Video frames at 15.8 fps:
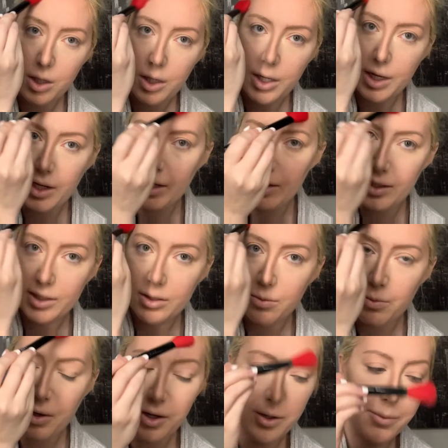And this will
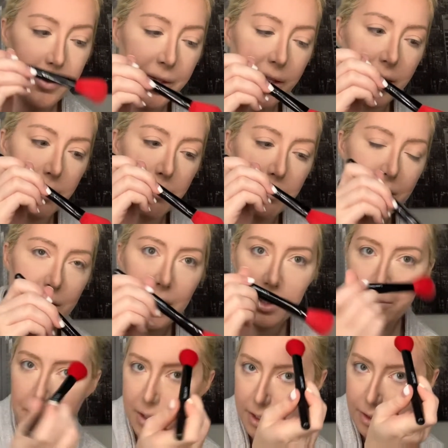probably be like a mistake,
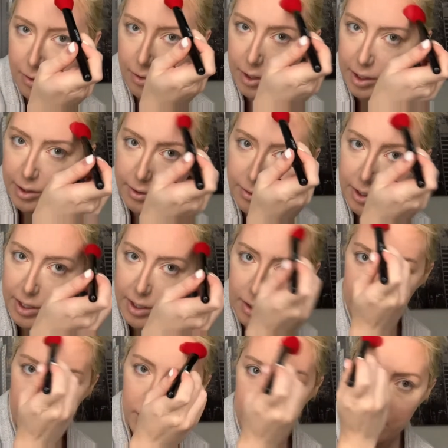but like who cares, right?
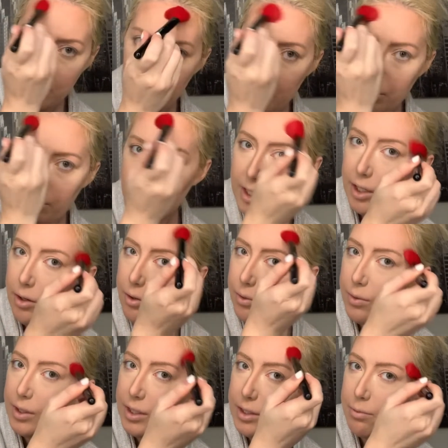We can
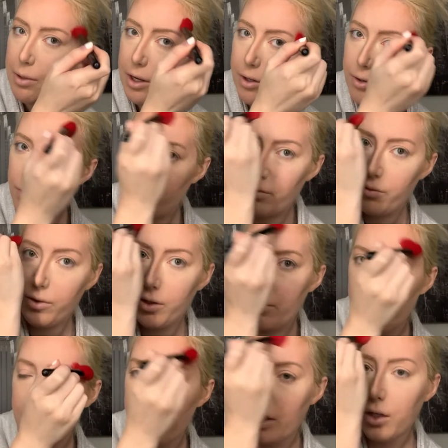always powder over it
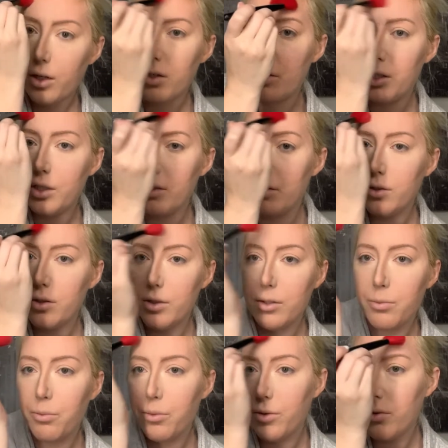with like our
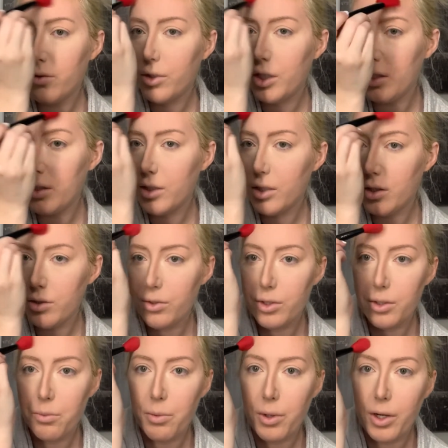translucent
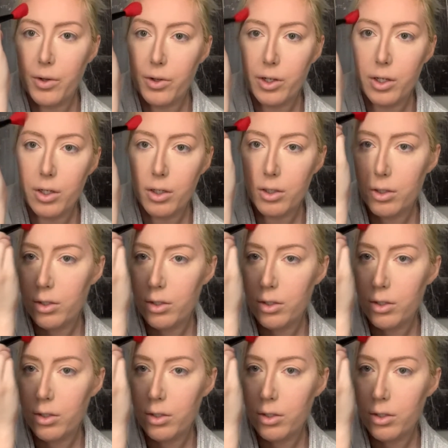powder.